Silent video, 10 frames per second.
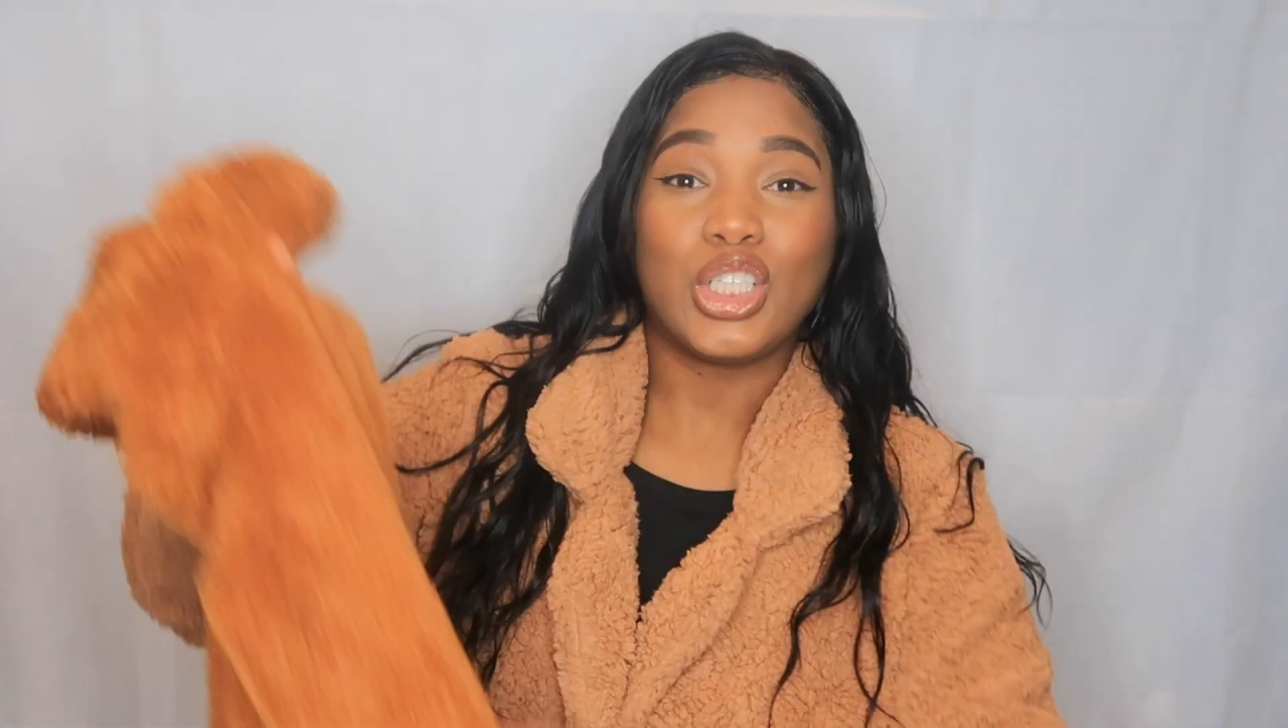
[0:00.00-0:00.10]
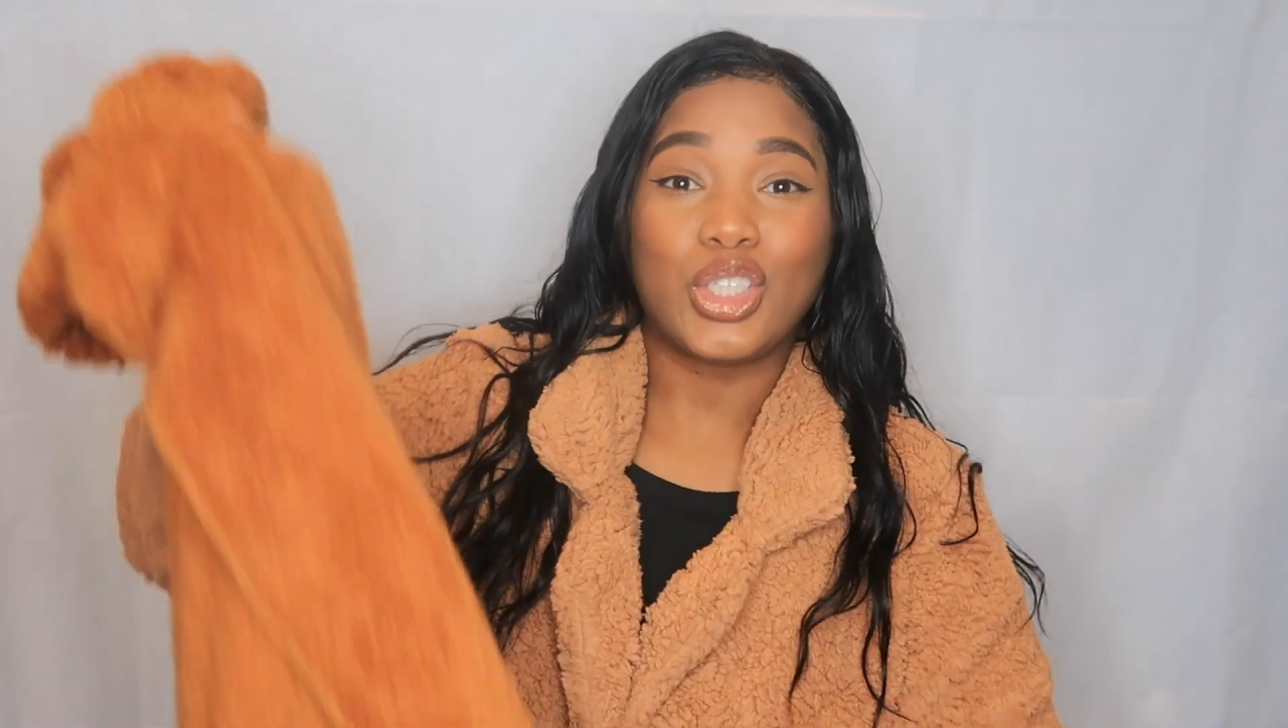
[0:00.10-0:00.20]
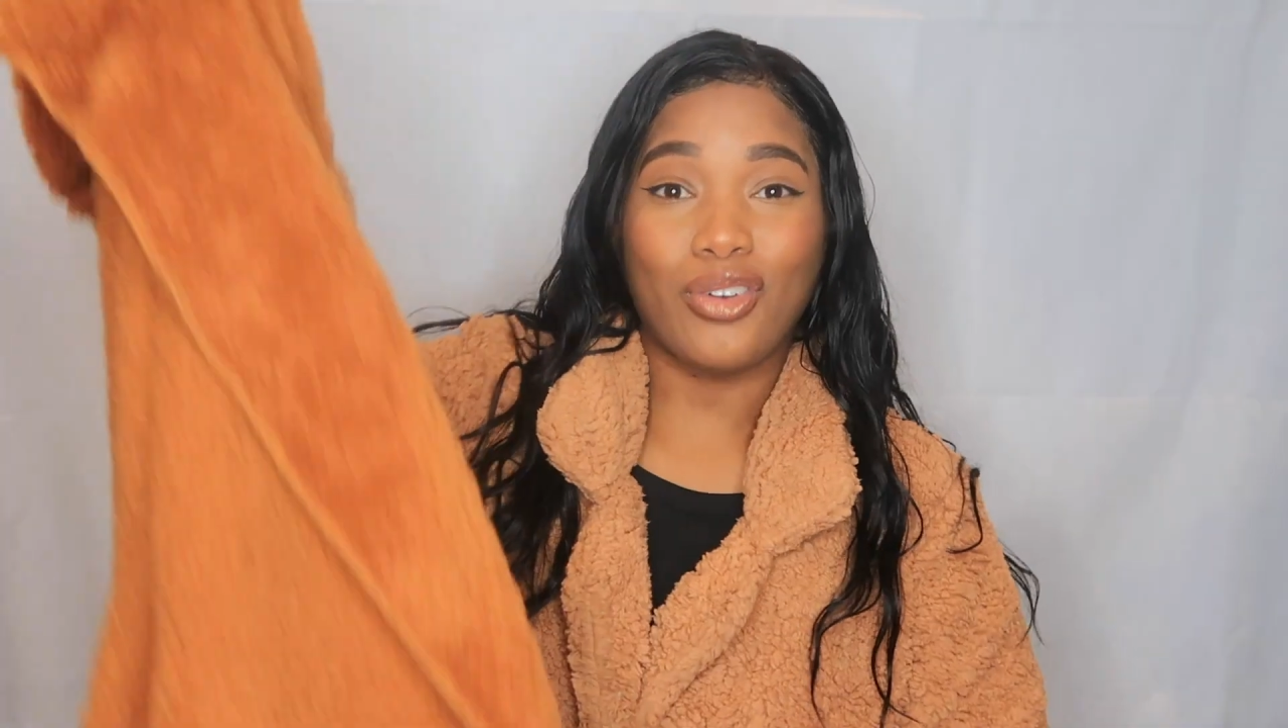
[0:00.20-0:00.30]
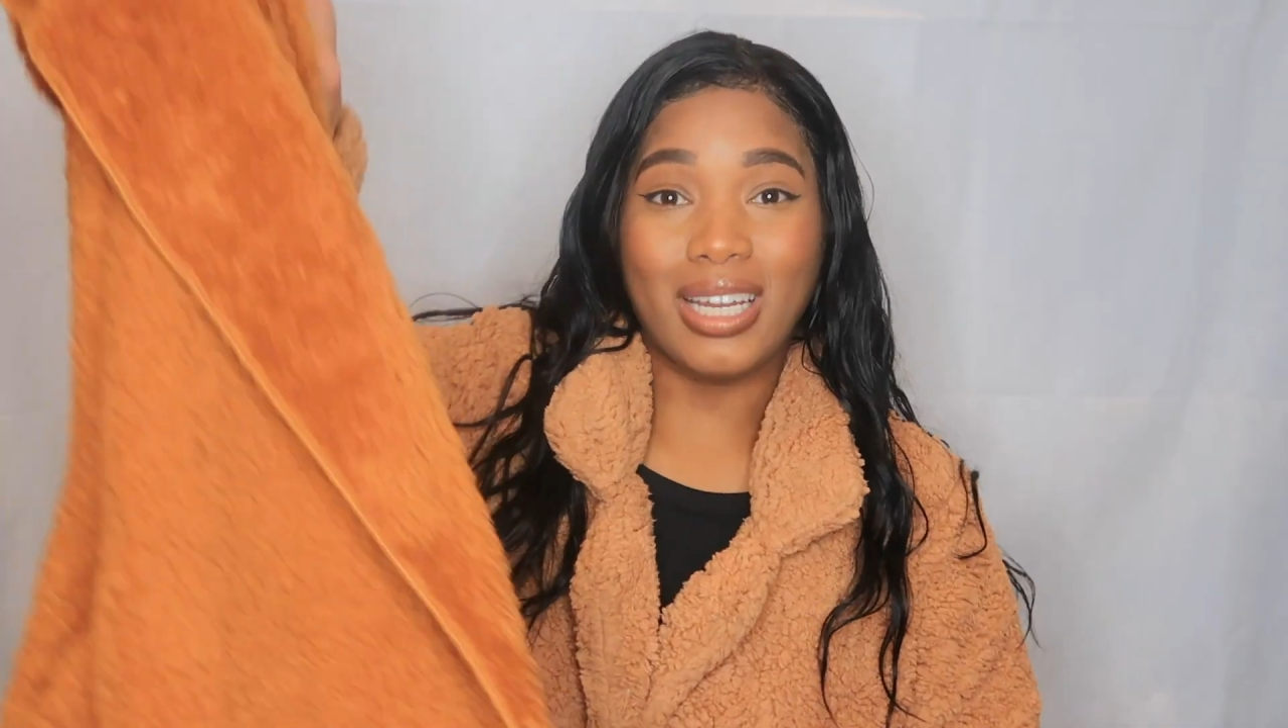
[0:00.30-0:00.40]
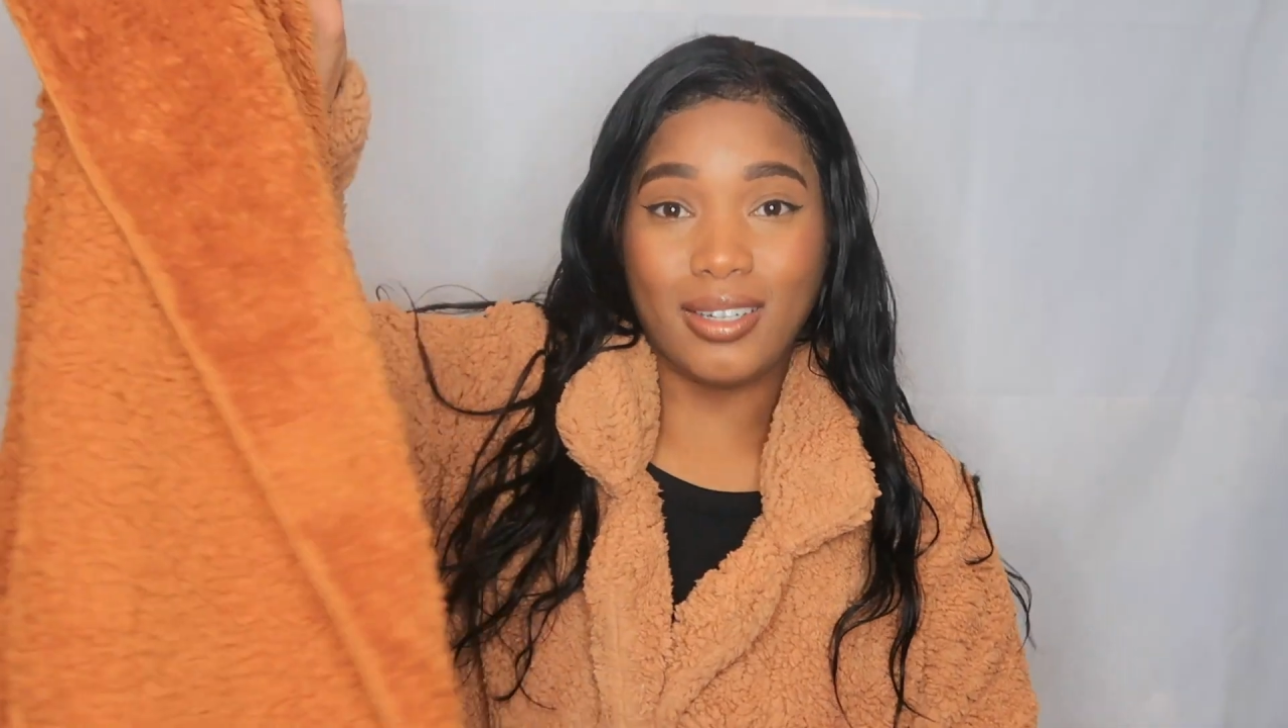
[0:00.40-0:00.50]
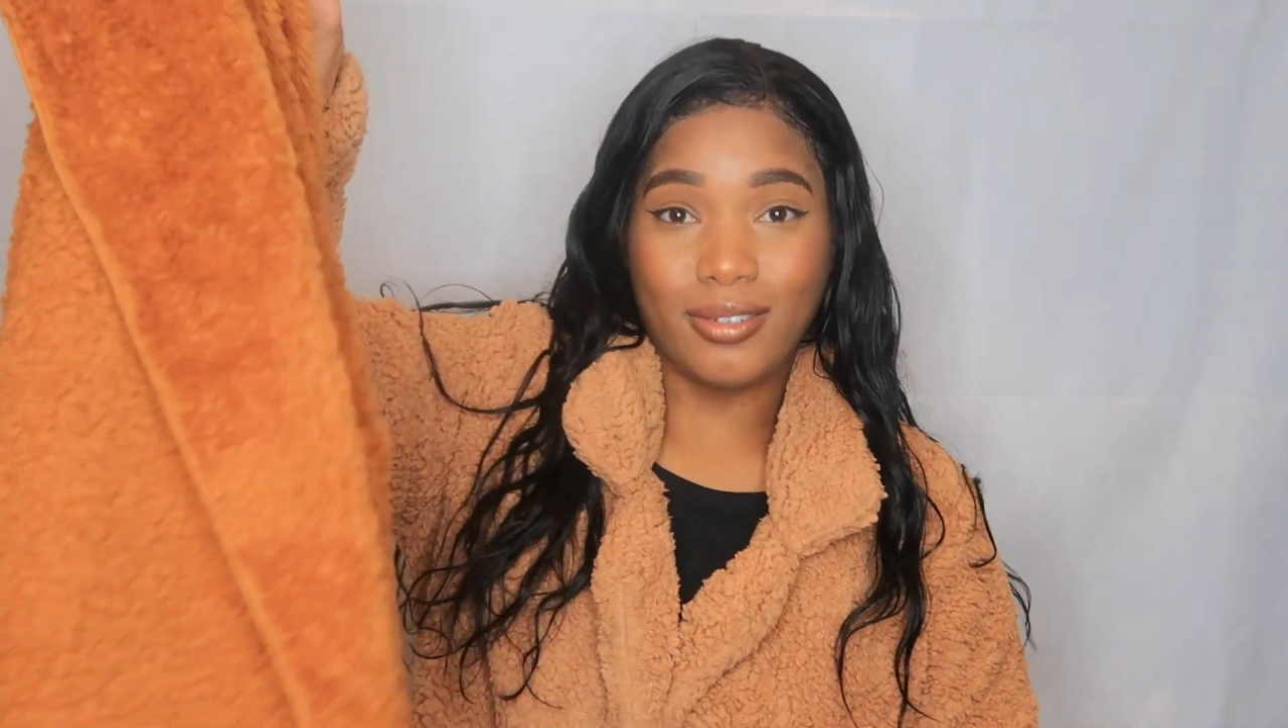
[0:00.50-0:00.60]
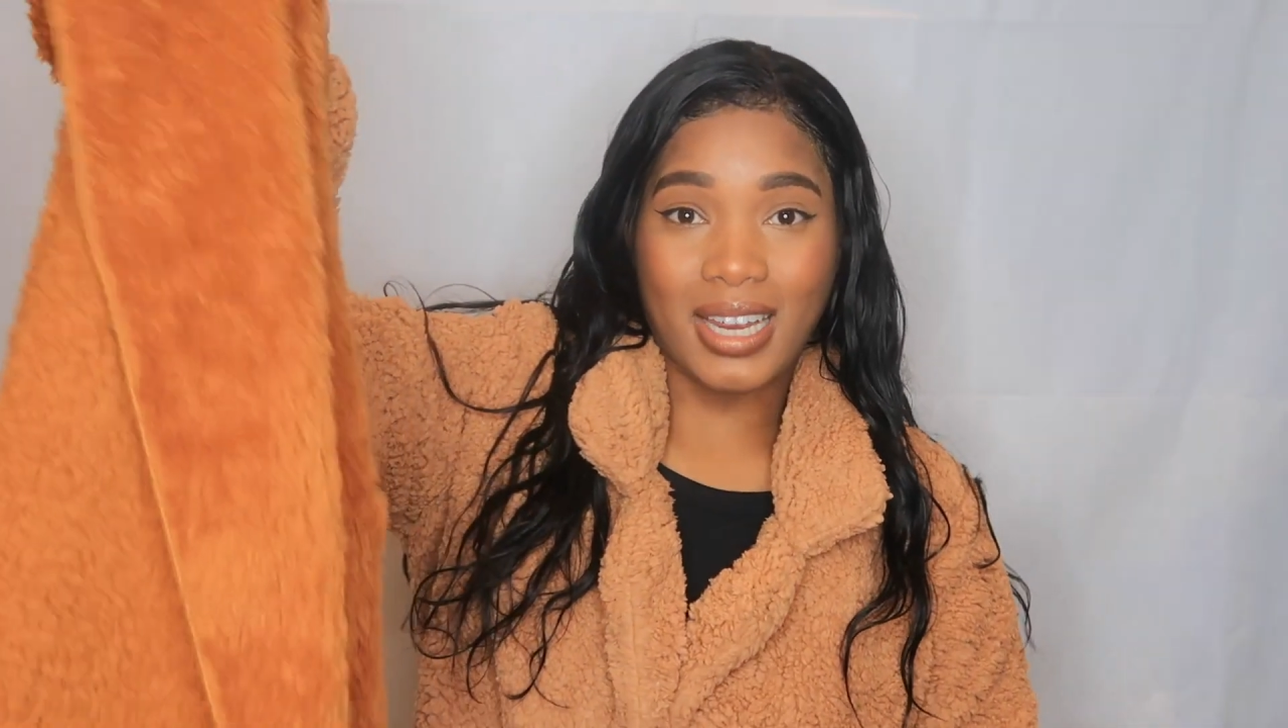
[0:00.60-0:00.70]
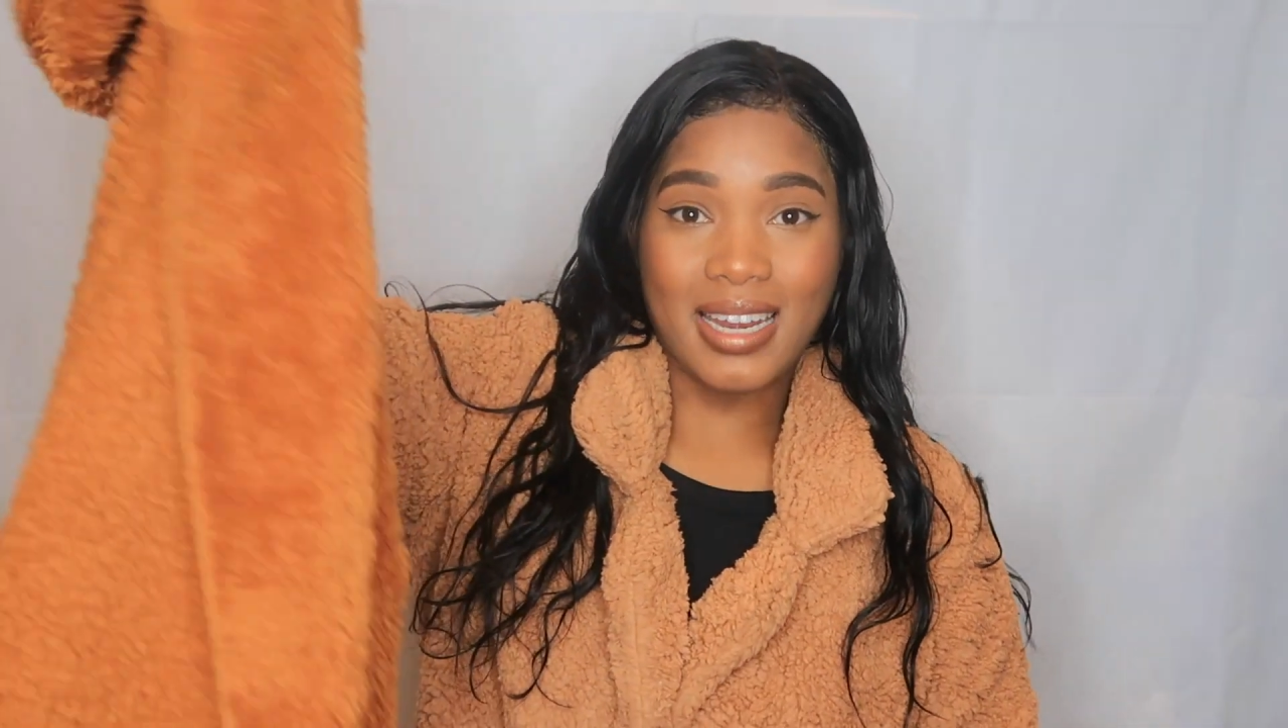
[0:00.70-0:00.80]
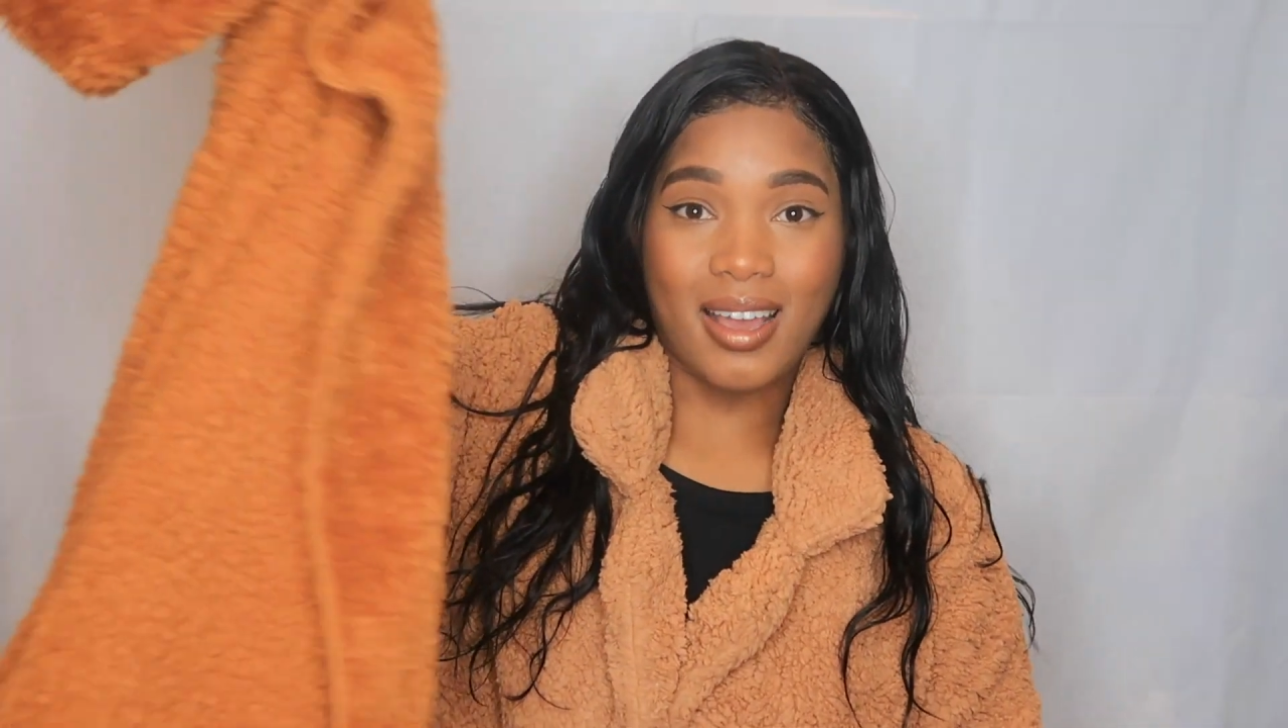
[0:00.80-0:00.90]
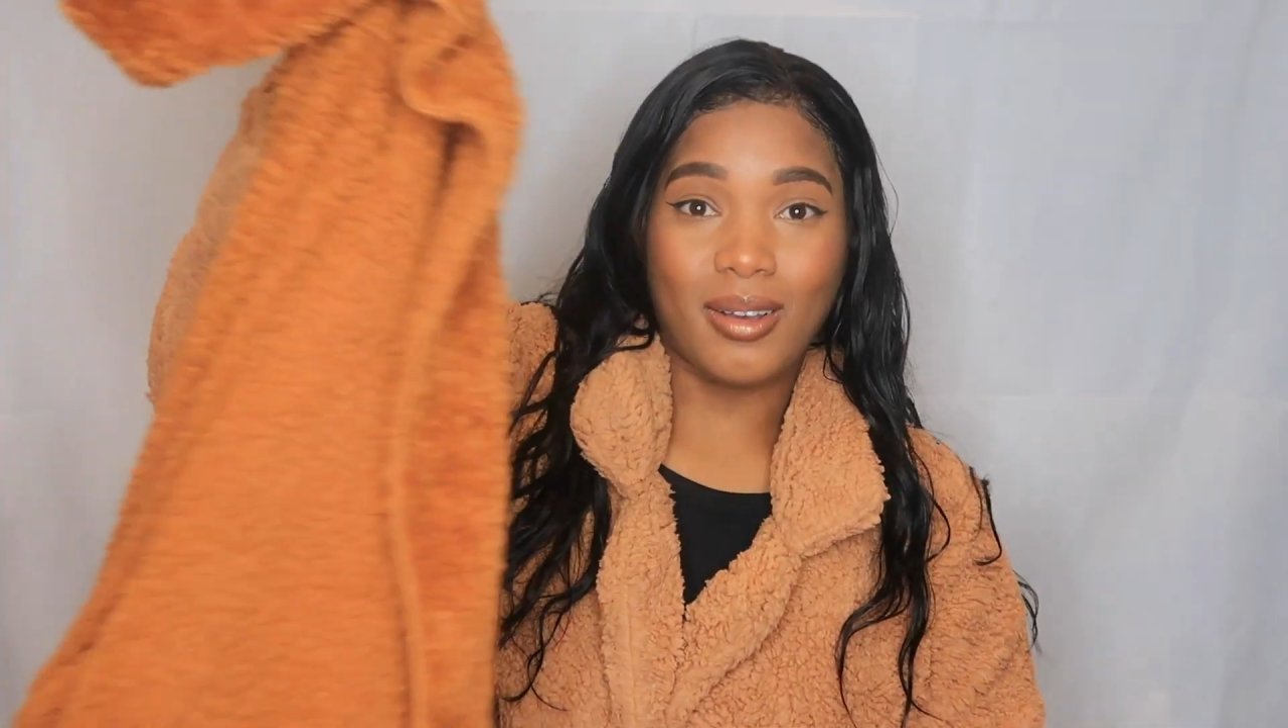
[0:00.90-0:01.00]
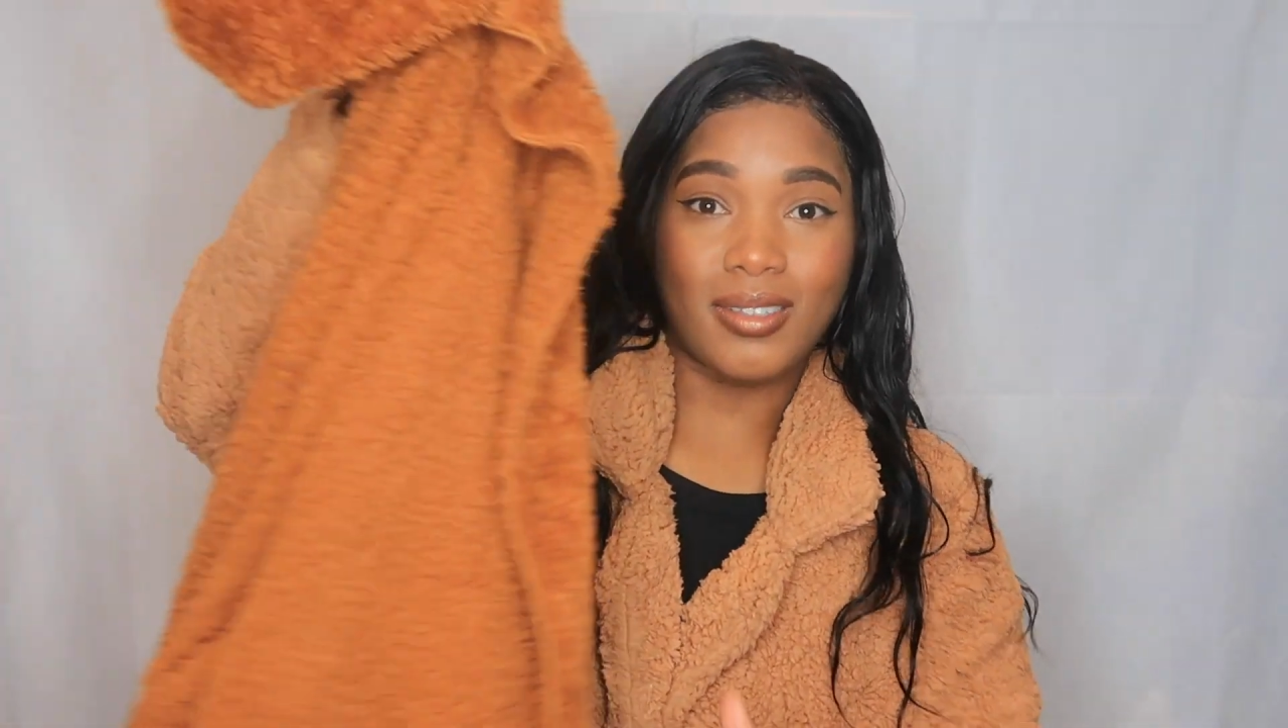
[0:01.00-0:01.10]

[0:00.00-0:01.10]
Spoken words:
trending right now.